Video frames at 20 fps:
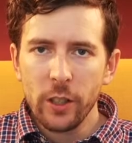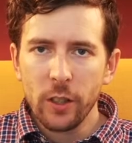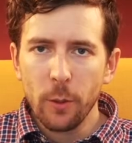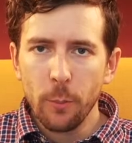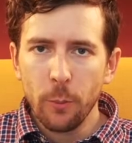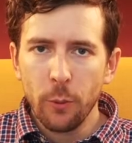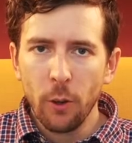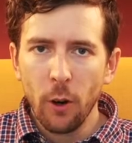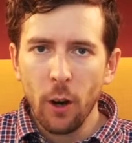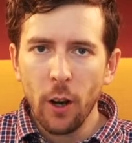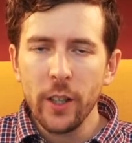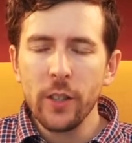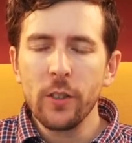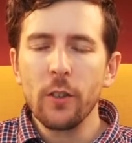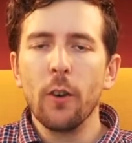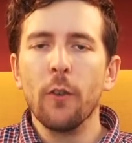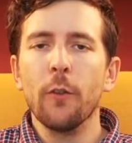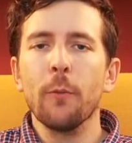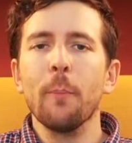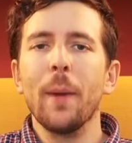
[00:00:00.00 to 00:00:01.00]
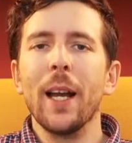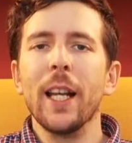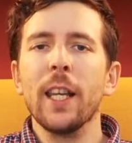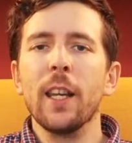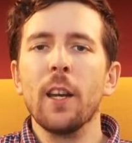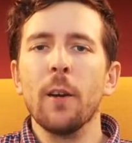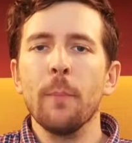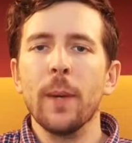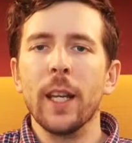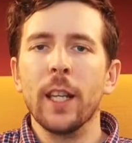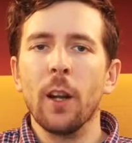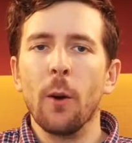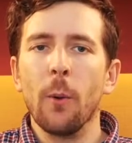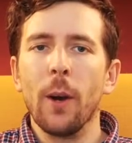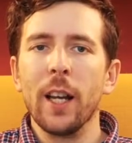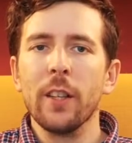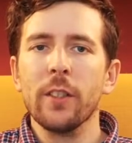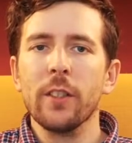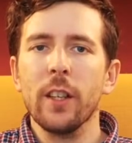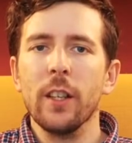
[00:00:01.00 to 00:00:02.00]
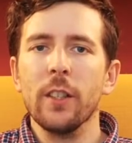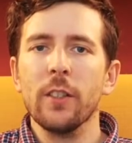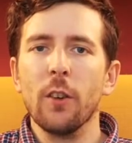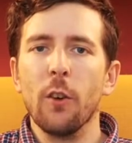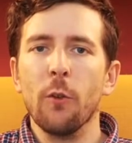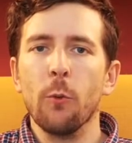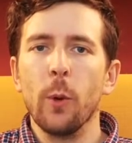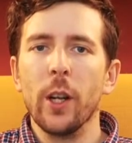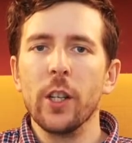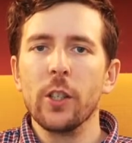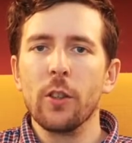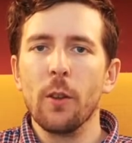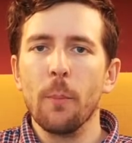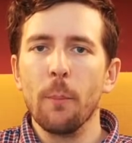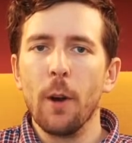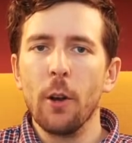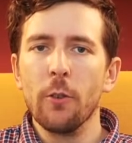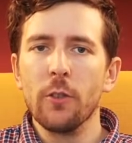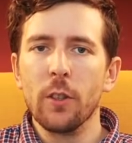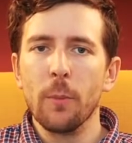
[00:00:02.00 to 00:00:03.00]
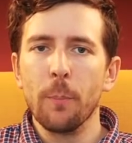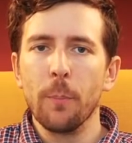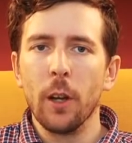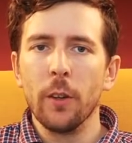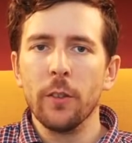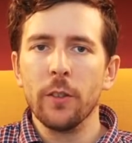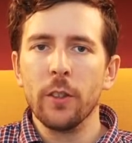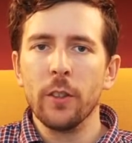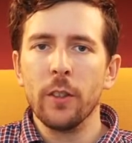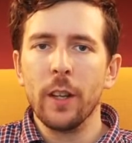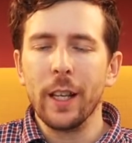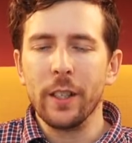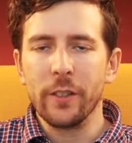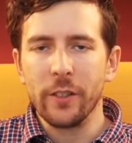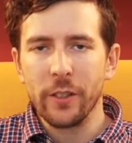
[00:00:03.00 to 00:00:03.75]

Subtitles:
comprised of many amino acids, of which the most abundant is